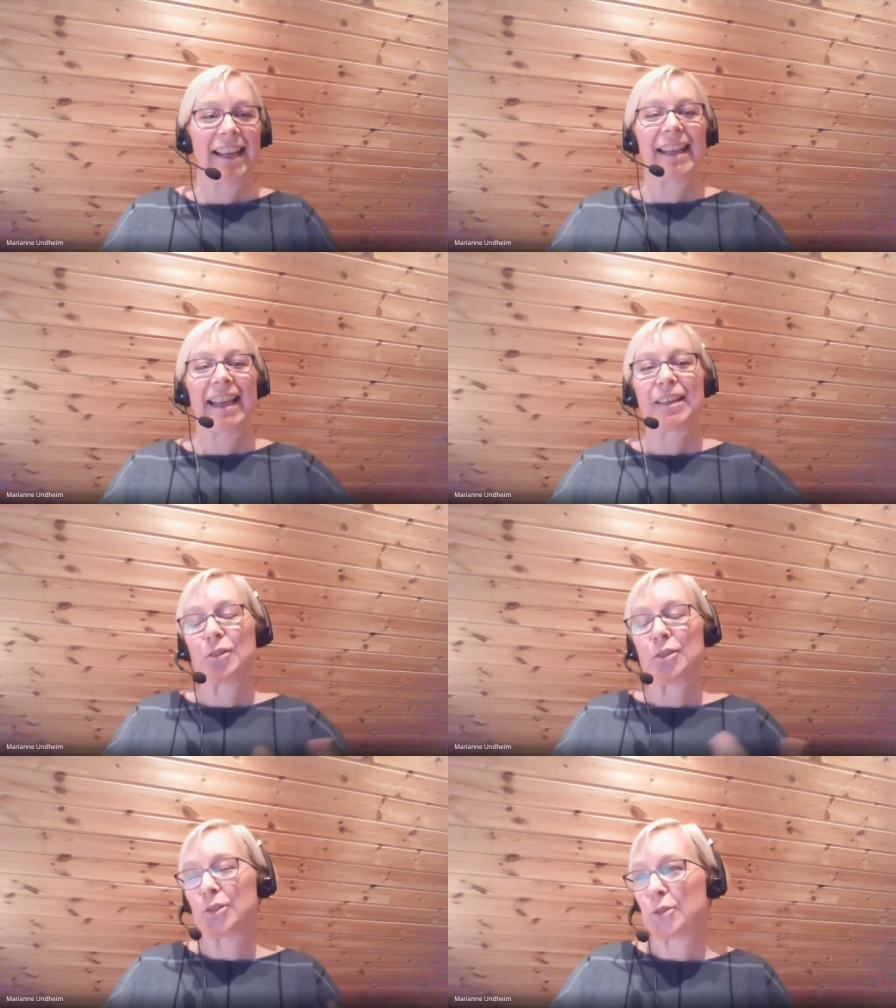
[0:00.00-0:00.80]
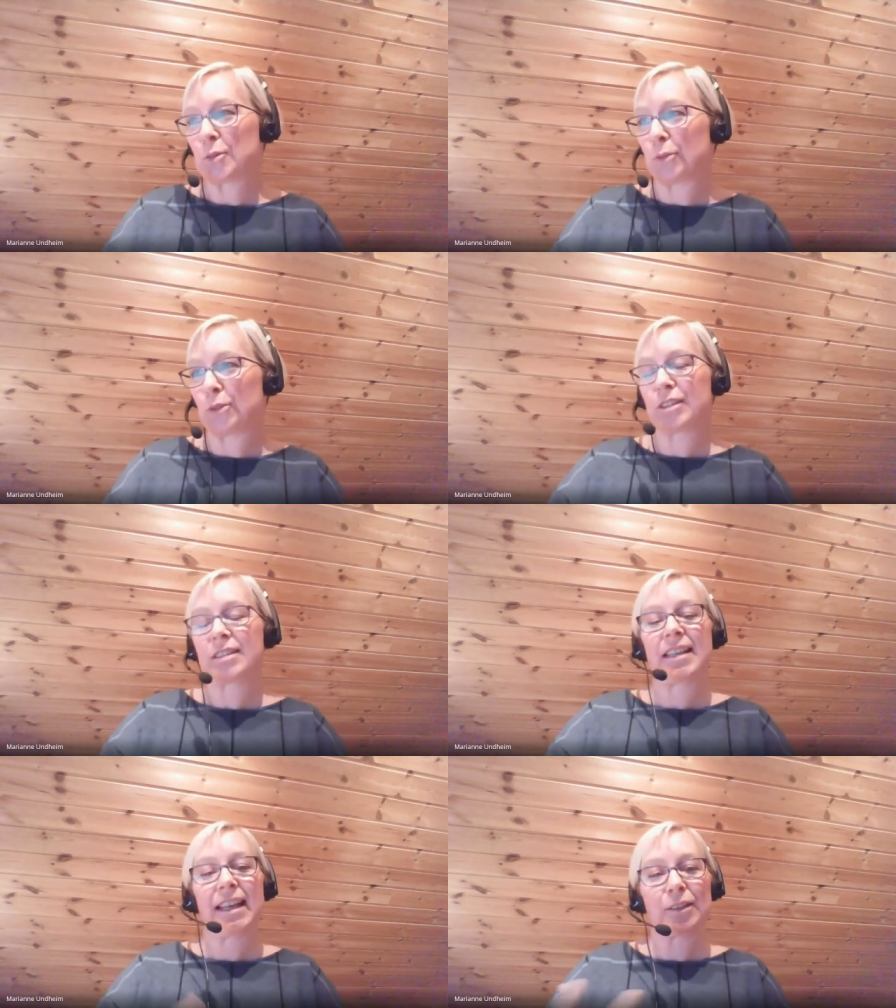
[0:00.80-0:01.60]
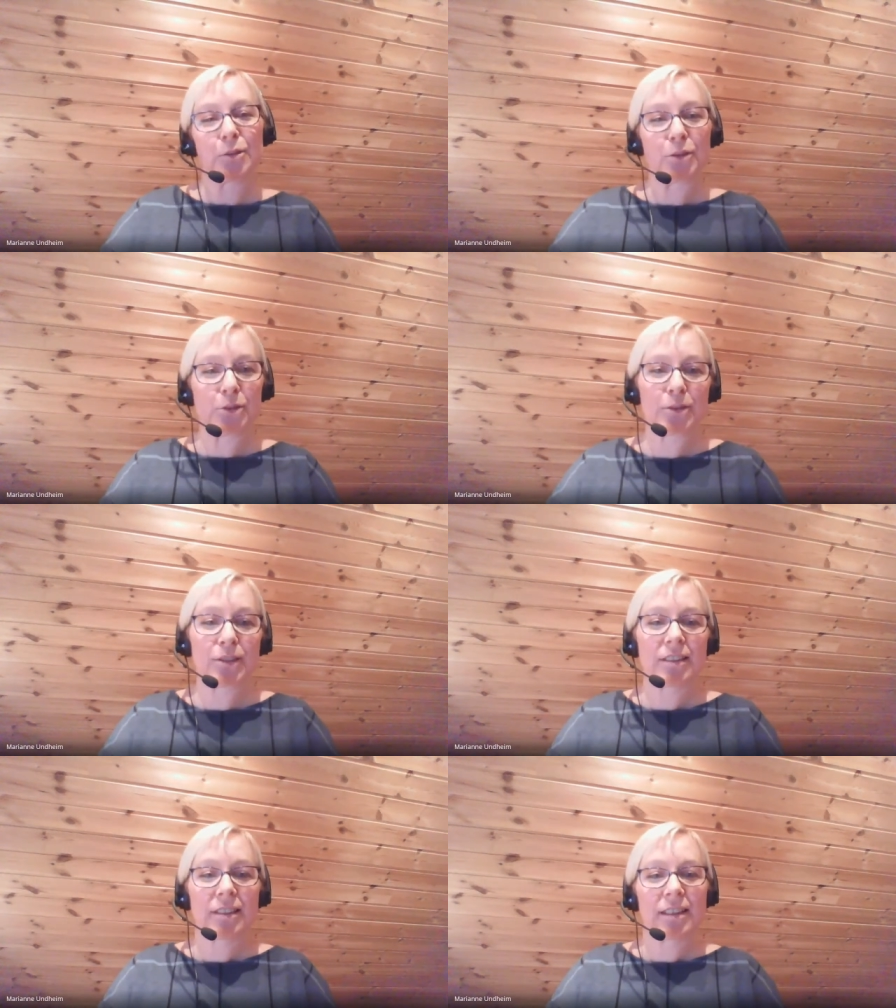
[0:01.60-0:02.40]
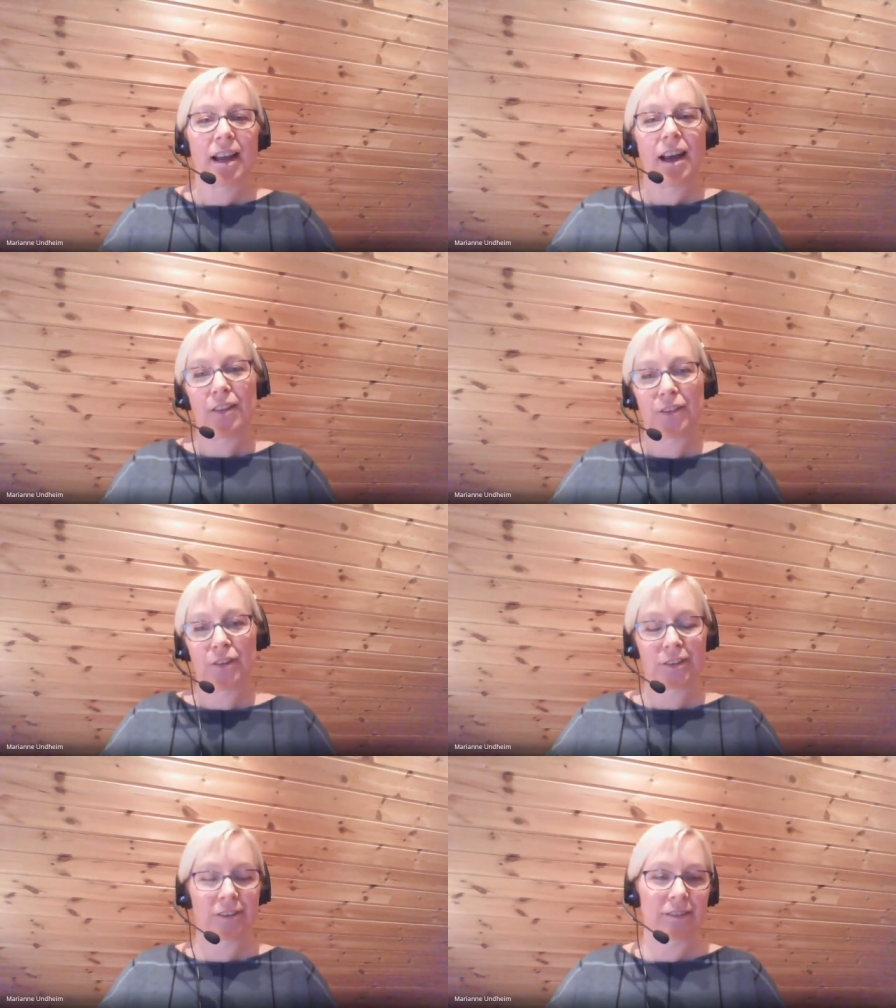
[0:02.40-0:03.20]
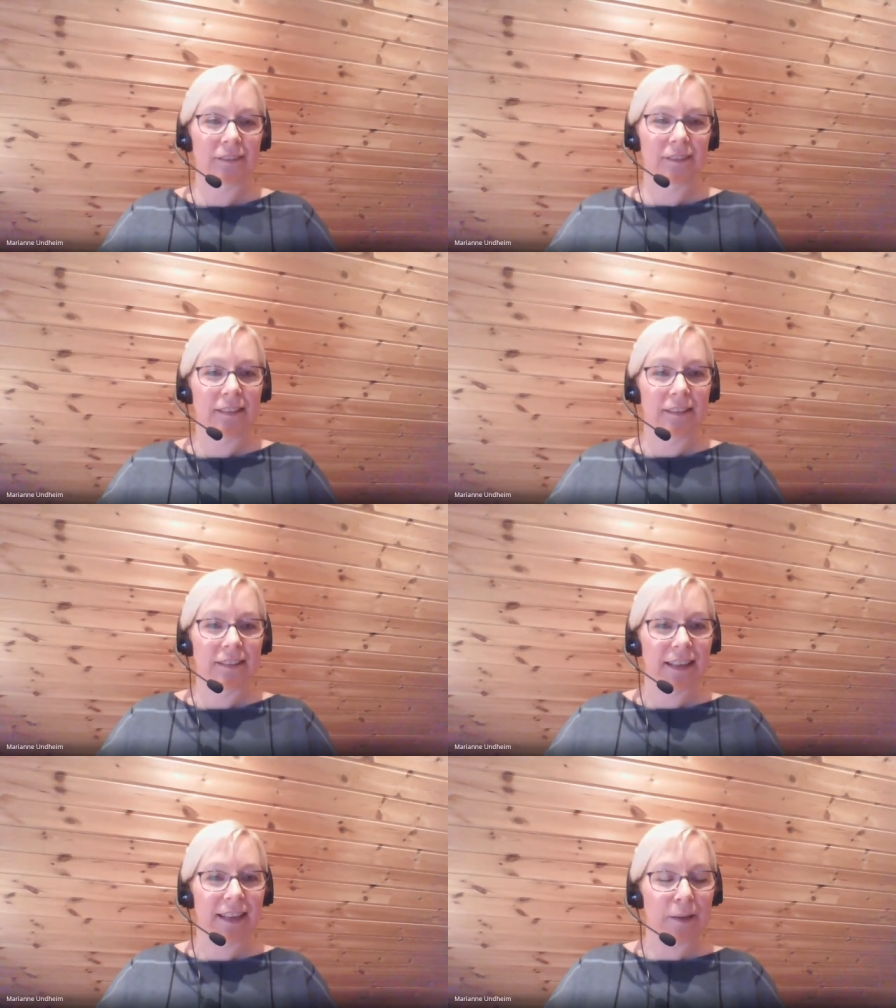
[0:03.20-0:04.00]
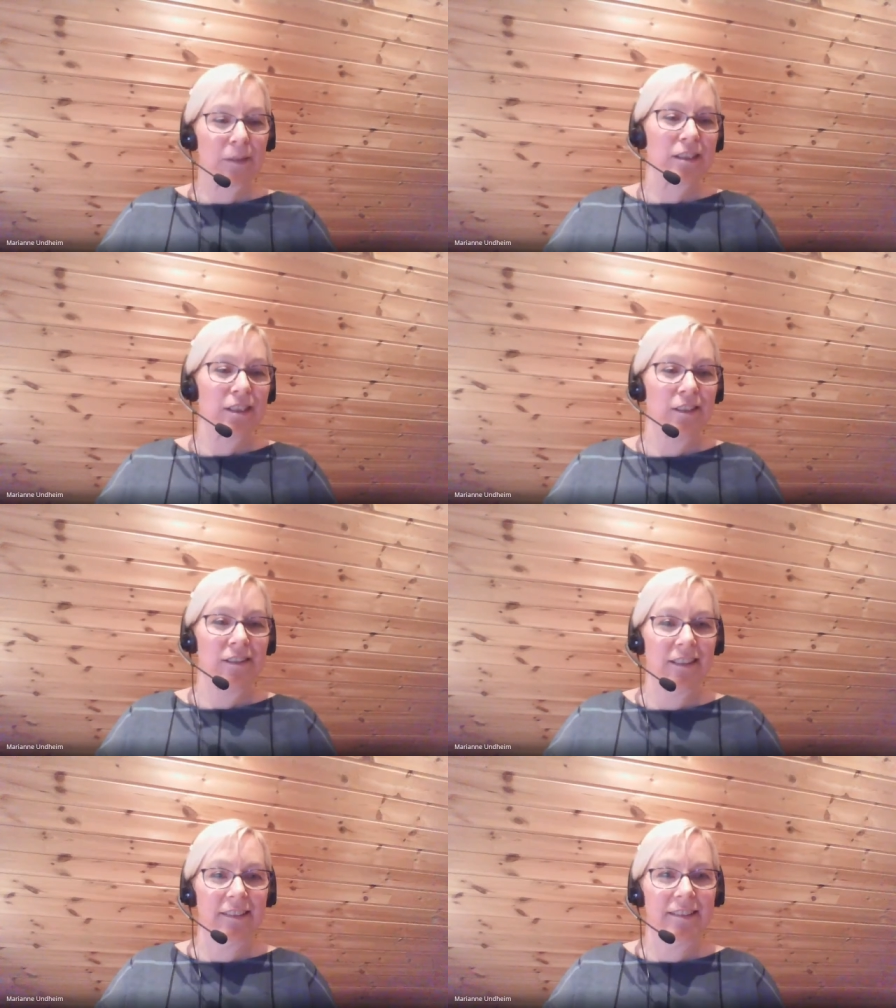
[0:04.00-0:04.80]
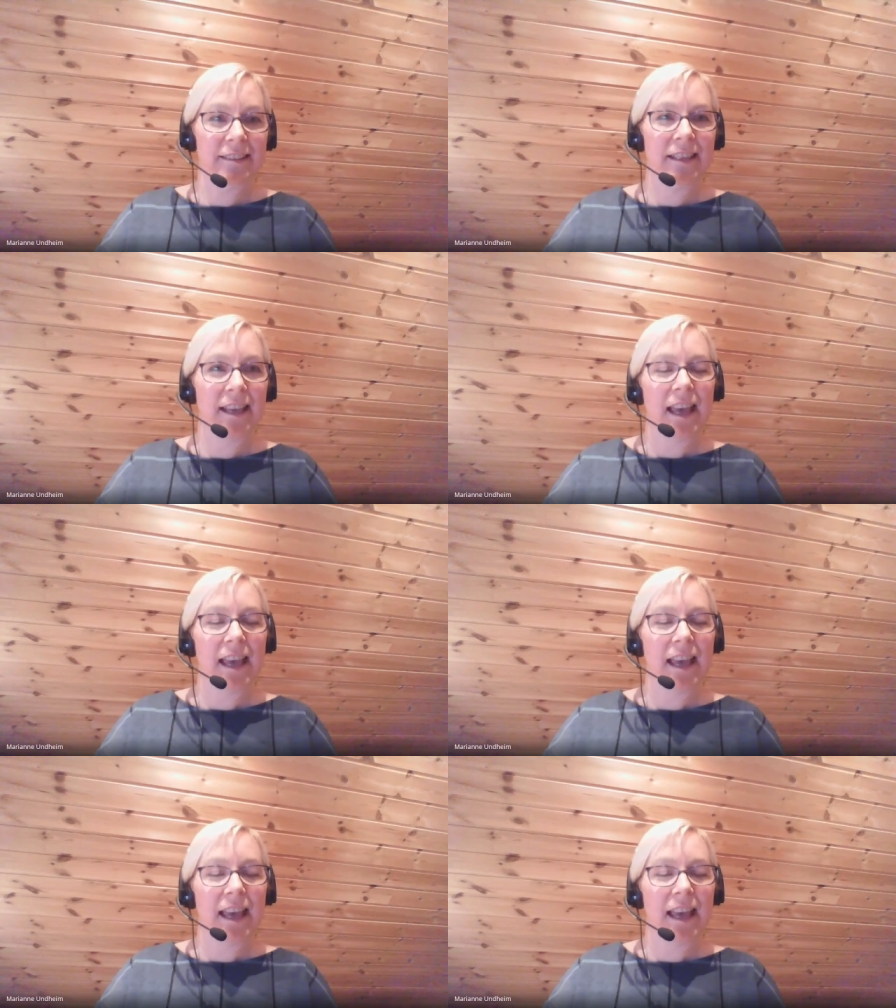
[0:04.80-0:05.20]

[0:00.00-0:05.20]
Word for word: like you use books, like you use other uh, materials.